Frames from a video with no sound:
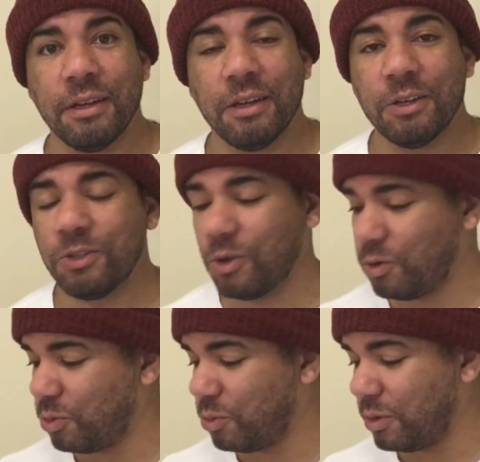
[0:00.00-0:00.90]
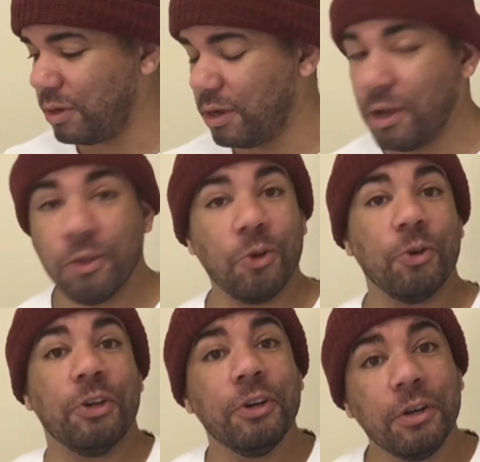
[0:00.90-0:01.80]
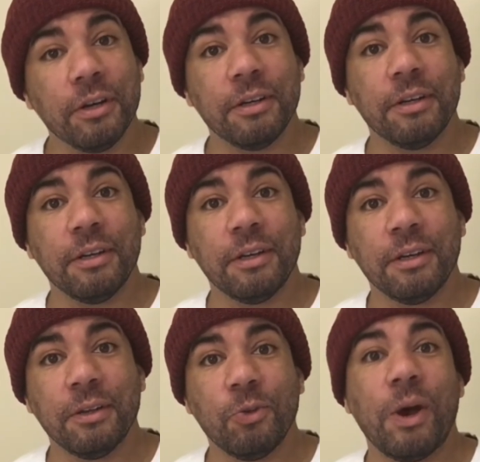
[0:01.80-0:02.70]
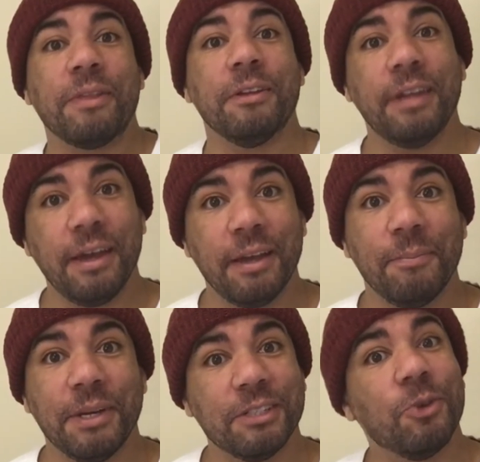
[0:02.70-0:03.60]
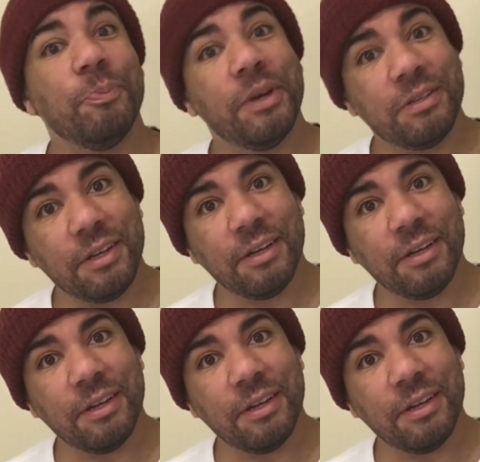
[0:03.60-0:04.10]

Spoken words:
So they're good throughout the day because they're busy.